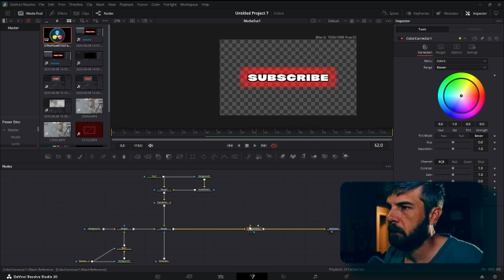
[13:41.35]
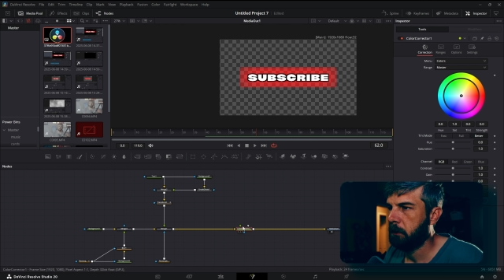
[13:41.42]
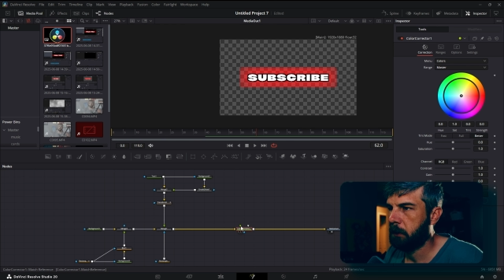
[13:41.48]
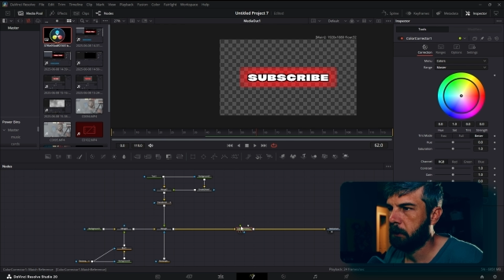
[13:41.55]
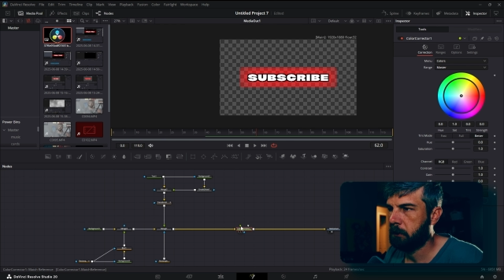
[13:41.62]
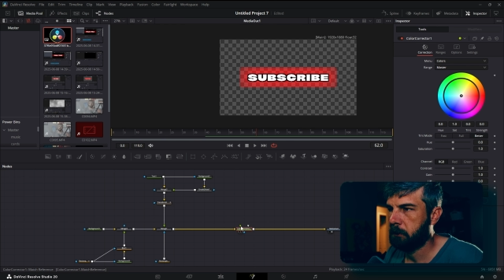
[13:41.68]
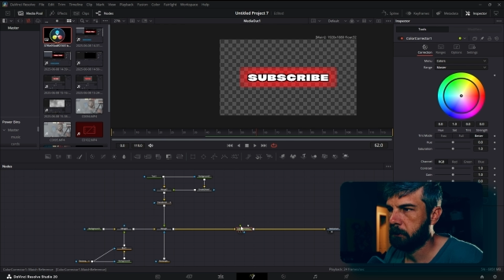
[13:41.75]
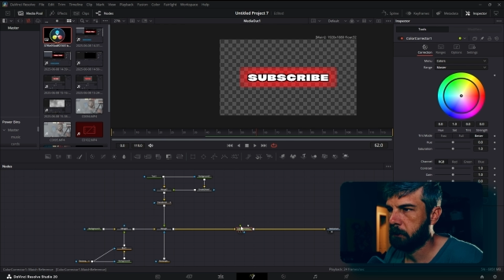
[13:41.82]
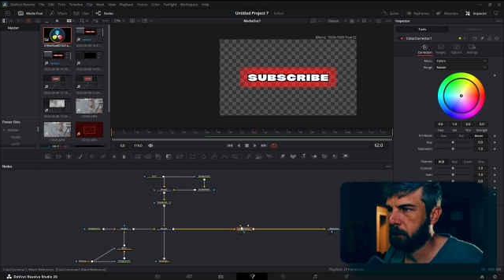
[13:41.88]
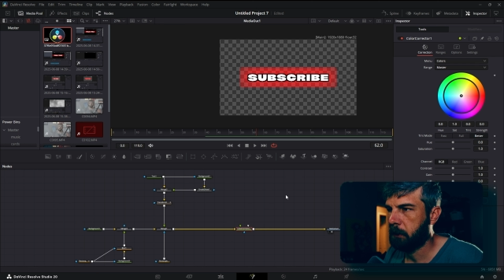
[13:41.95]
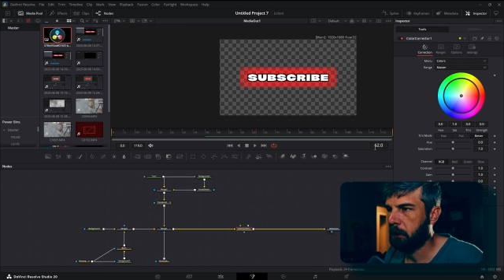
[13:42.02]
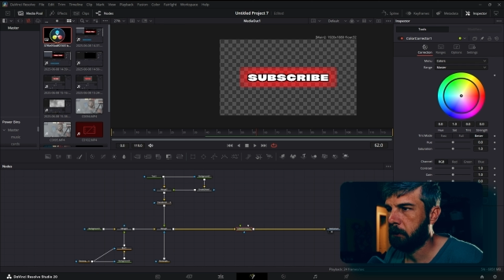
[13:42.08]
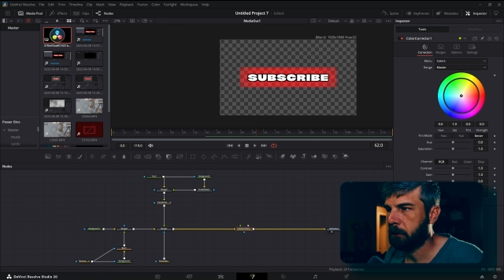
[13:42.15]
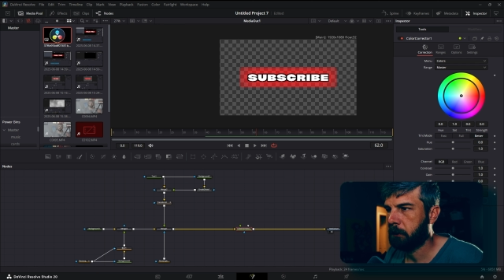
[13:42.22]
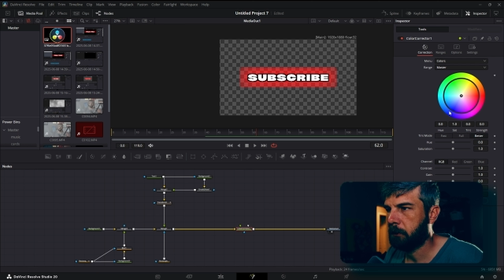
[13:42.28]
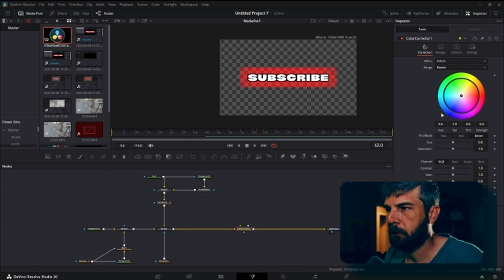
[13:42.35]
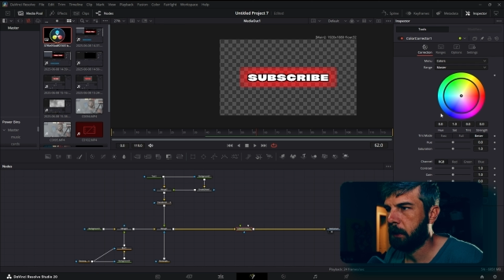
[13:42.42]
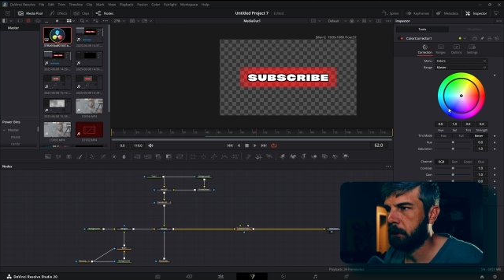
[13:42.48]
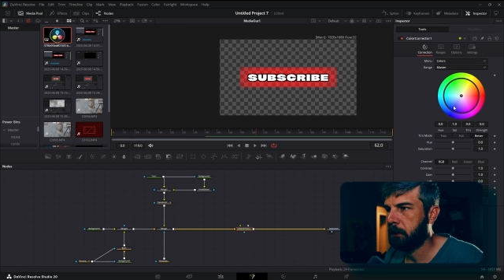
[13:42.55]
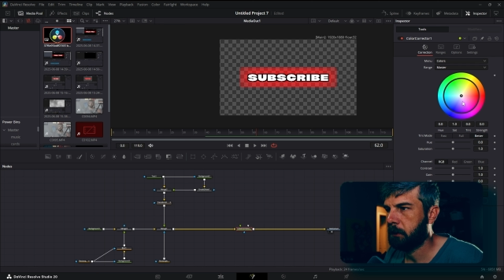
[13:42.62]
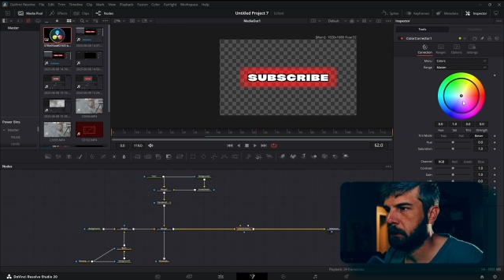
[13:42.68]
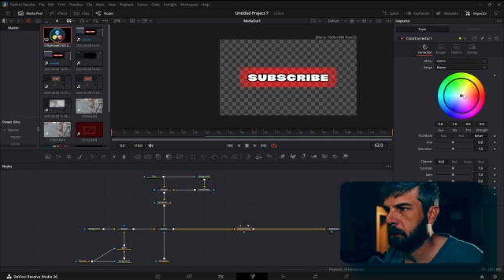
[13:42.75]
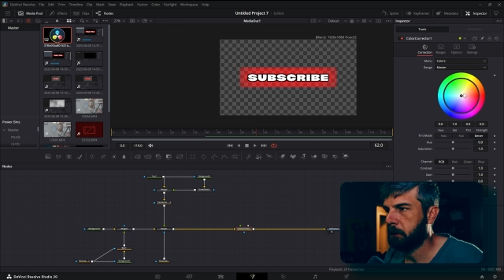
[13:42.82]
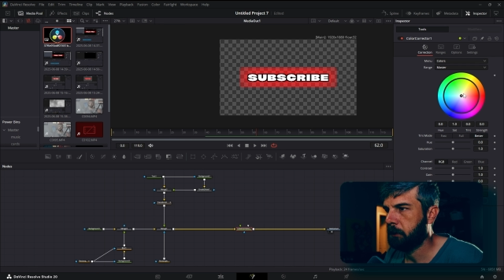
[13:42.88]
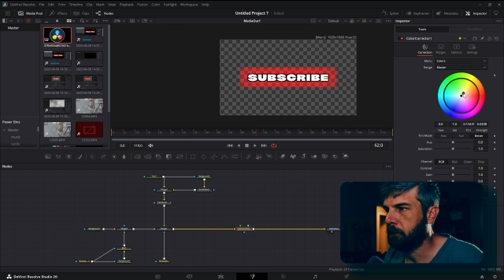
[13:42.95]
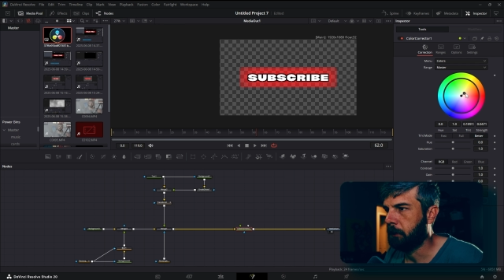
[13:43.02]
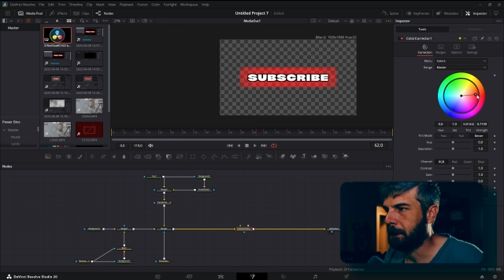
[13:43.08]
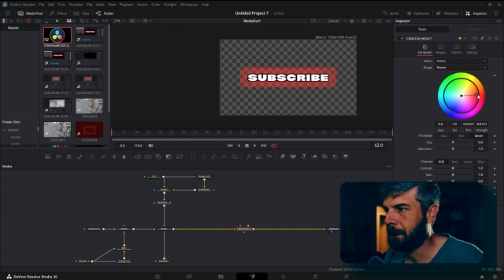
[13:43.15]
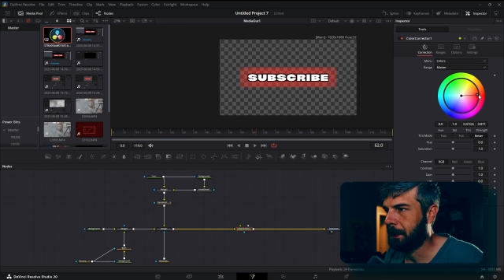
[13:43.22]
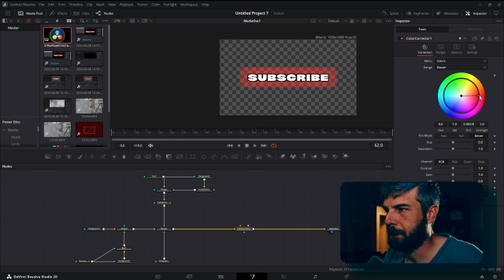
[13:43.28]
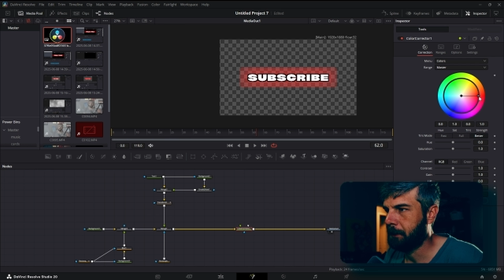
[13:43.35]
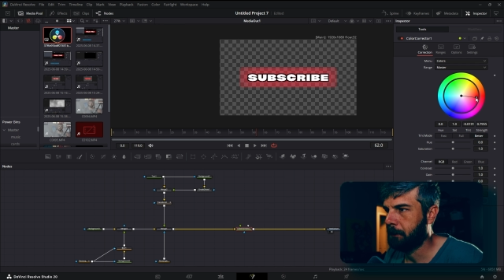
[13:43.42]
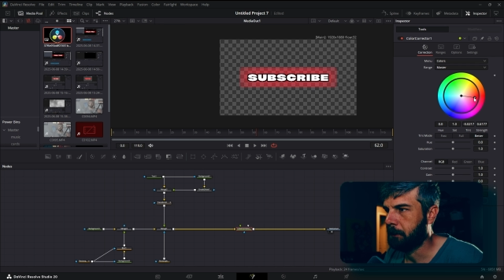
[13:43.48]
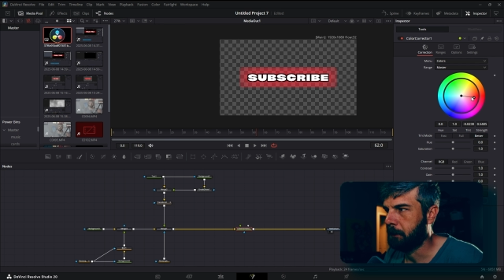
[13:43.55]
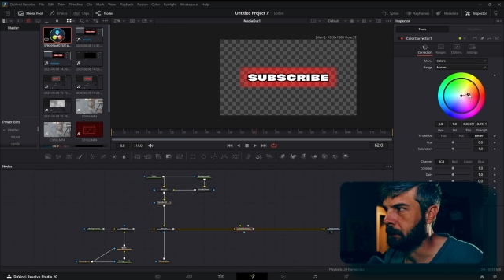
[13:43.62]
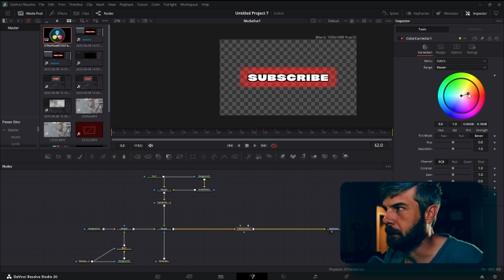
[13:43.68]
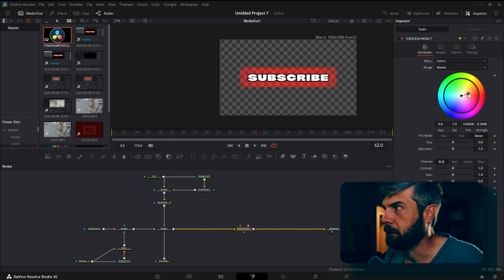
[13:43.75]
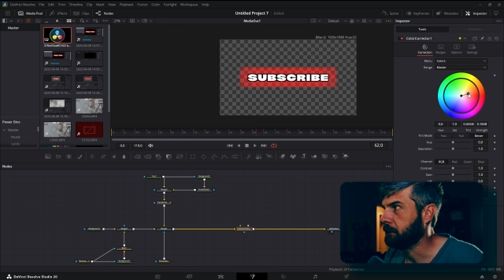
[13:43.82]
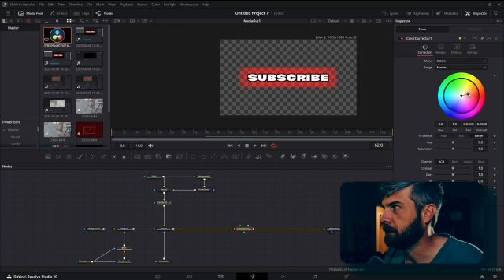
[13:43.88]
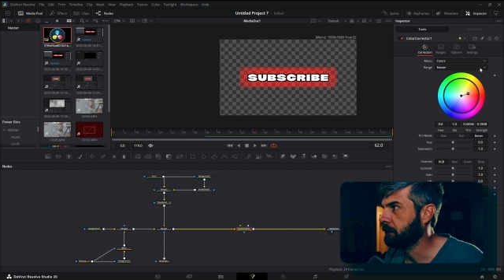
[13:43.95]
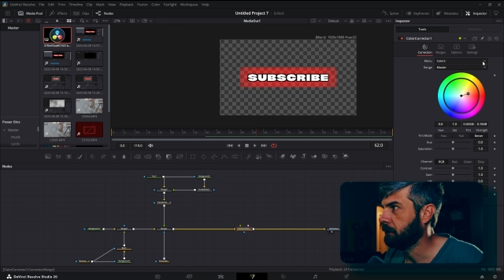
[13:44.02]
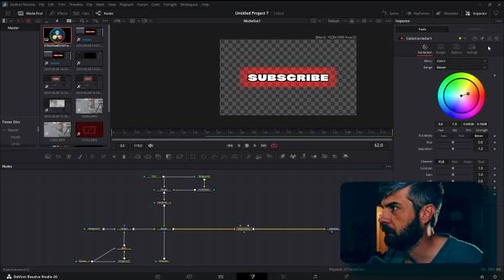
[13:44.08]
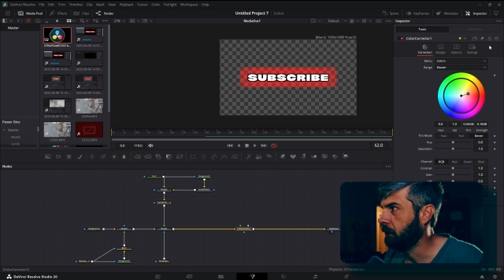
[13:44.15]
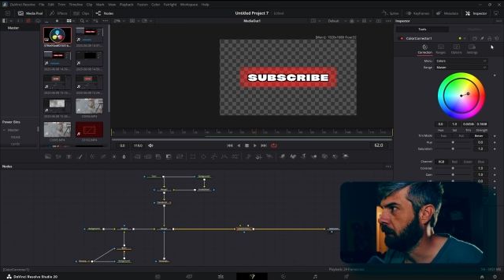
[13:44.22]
Now, the color corrector can do a lot of things.